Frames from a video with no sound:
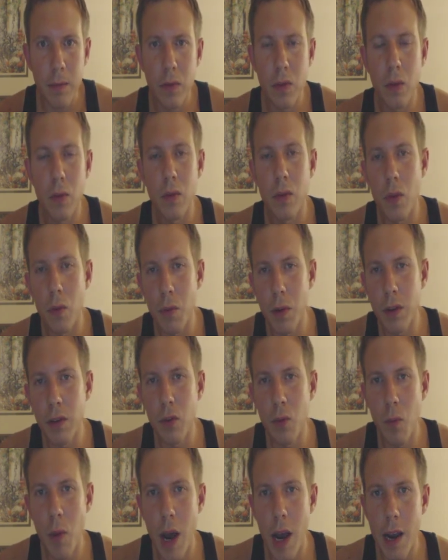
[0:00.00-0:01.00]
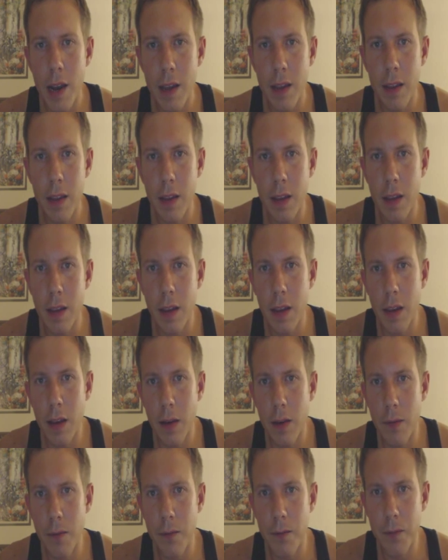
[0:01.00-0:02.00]
So the reason why
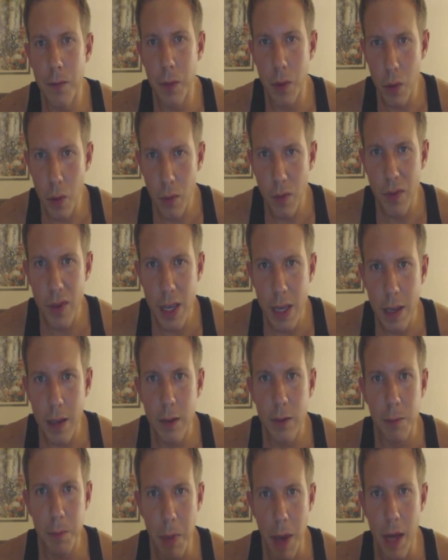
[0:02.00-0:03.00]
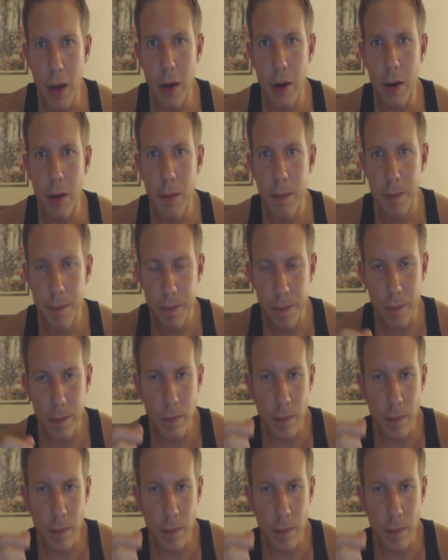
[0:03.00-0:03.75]
UV is better